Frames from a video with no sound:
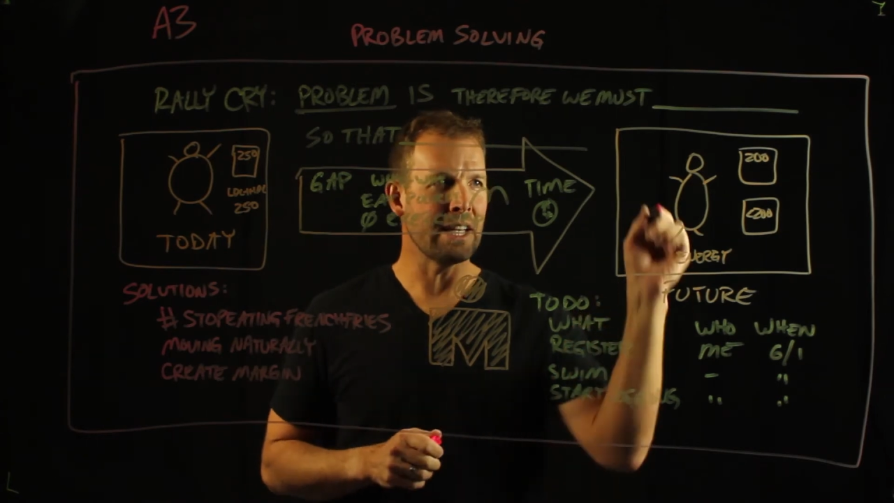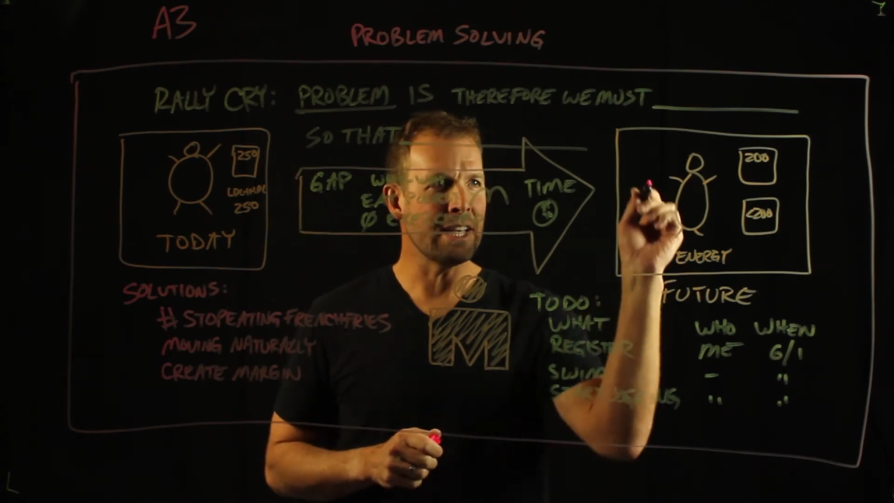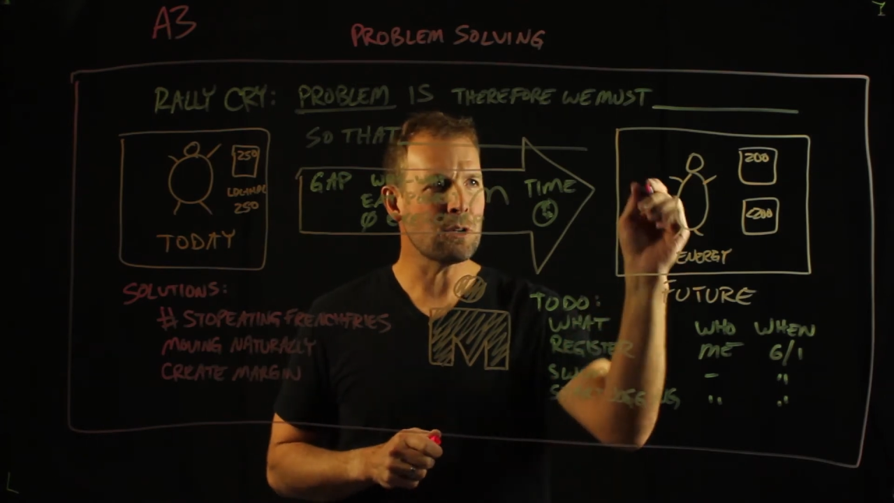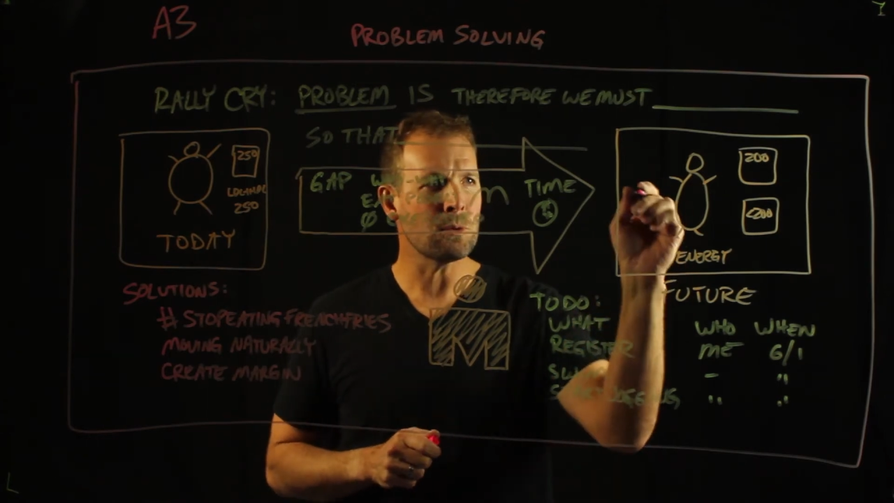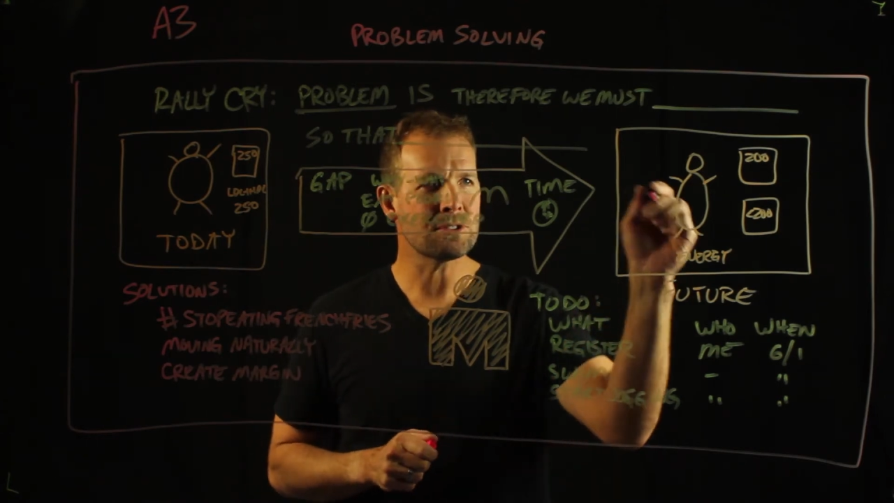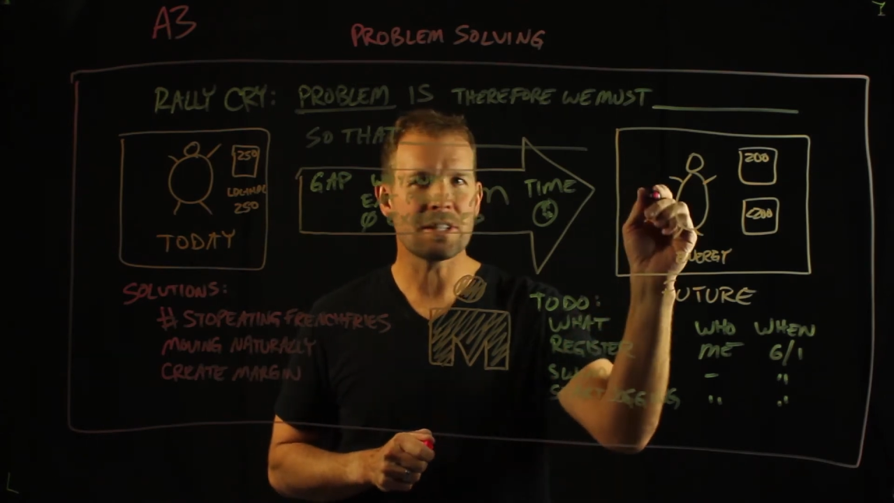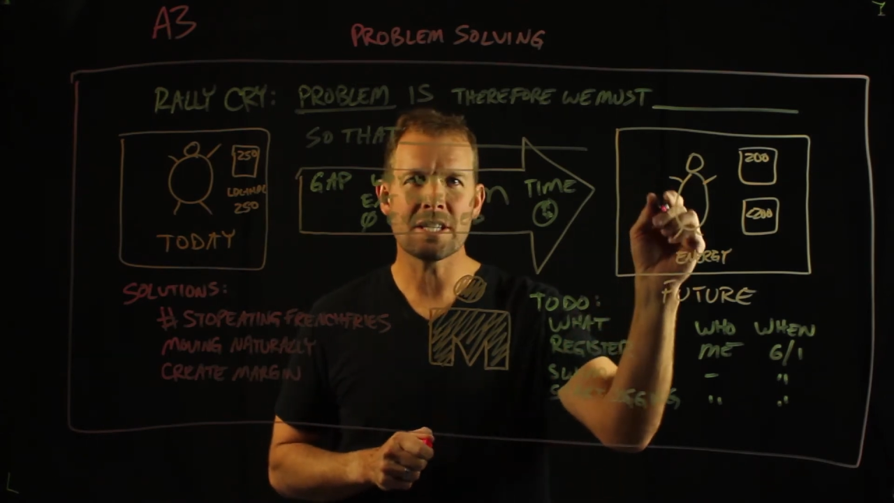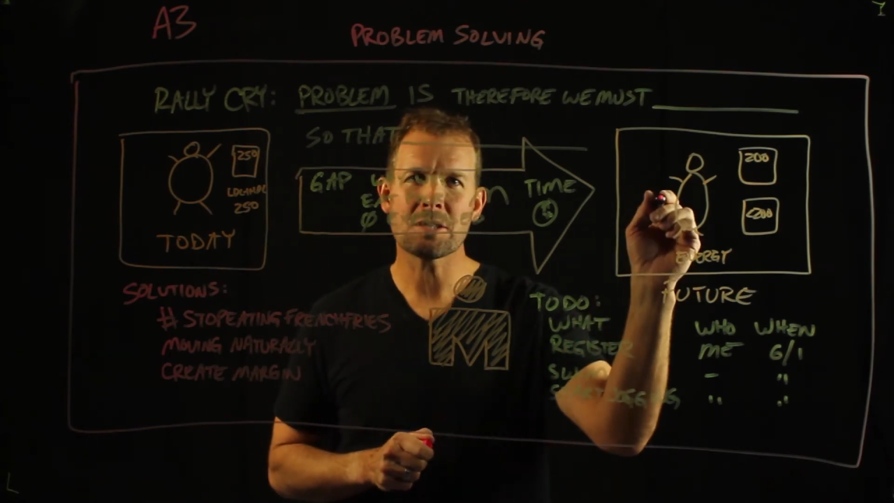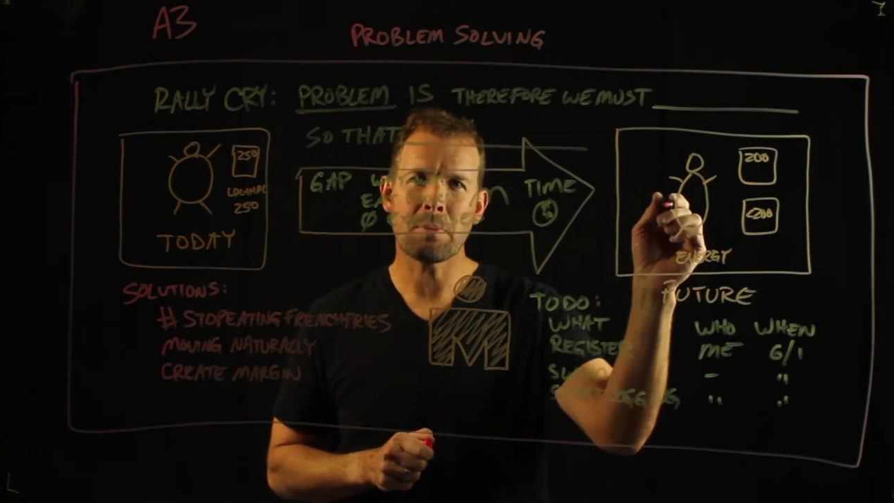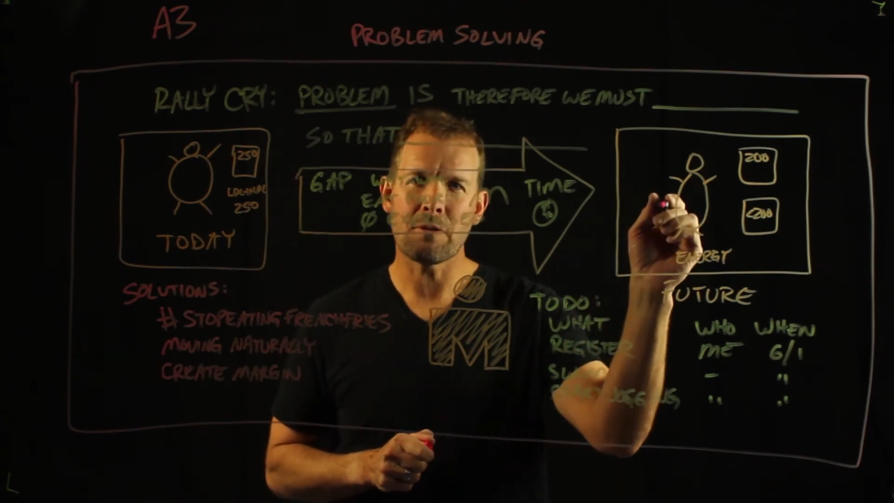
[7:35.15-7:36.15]
equal to
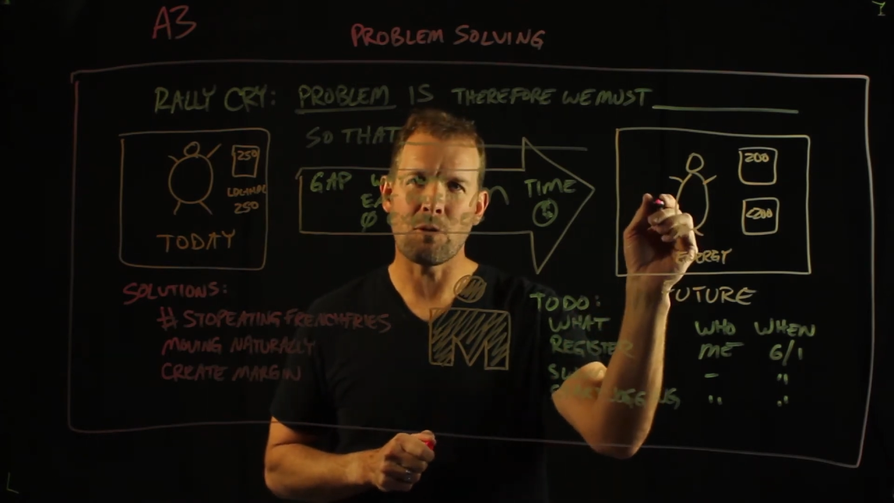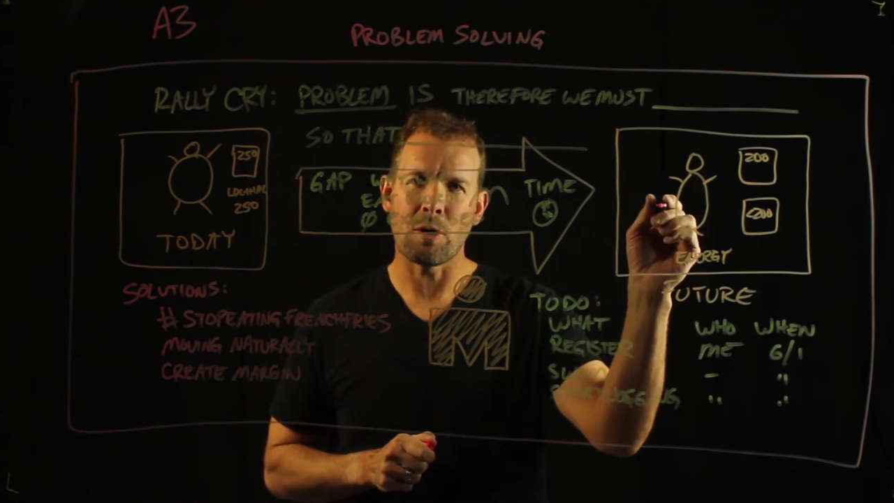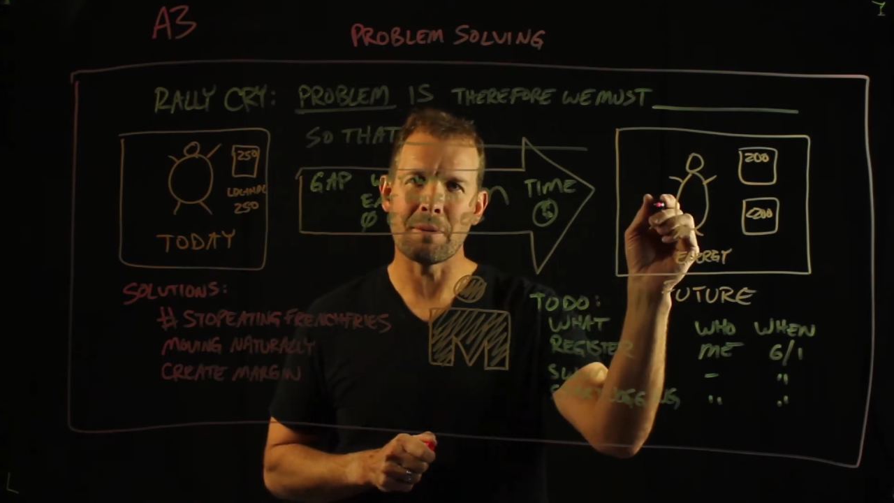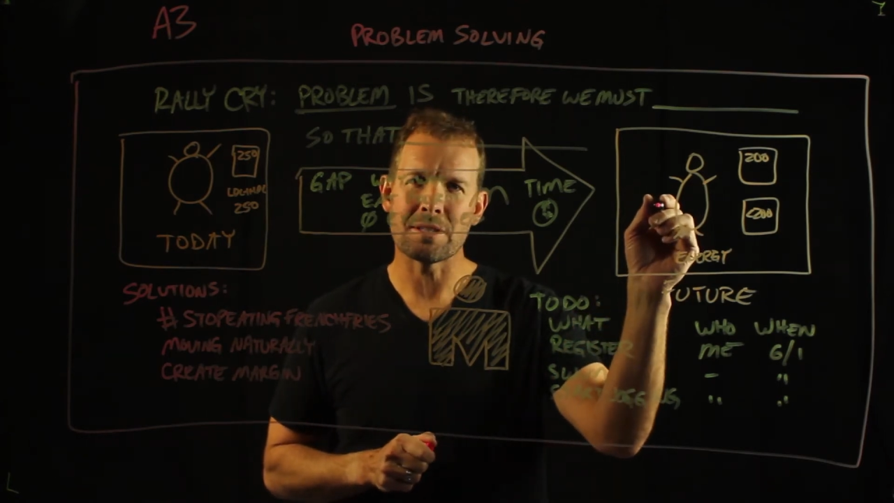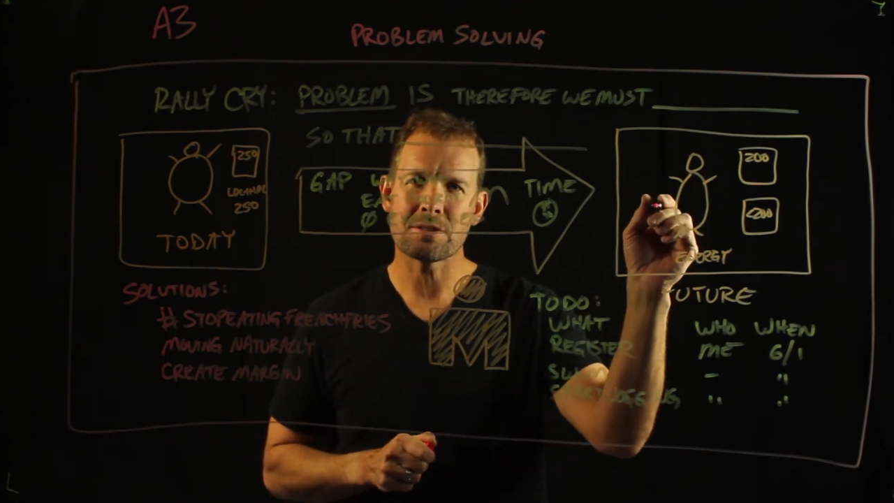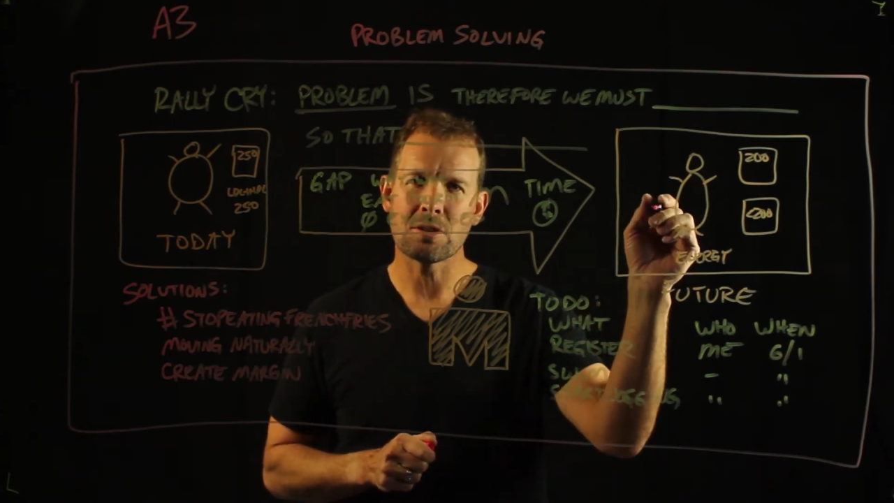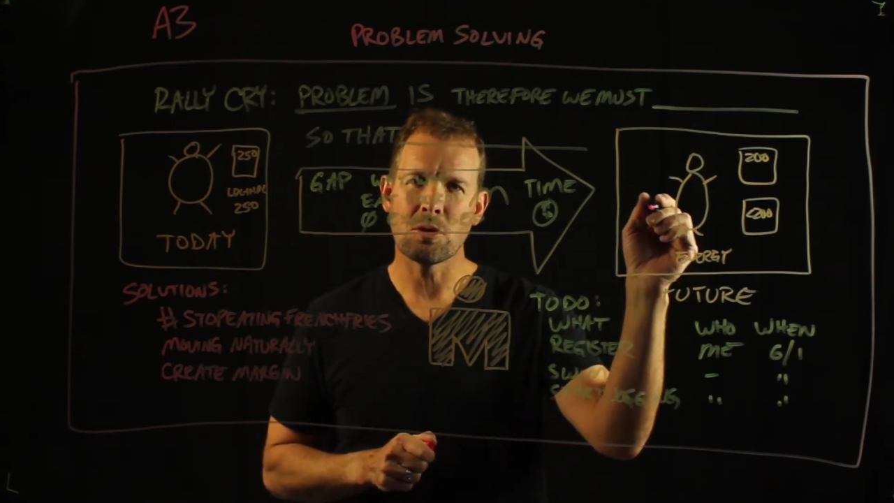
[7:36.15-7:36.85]
this performance,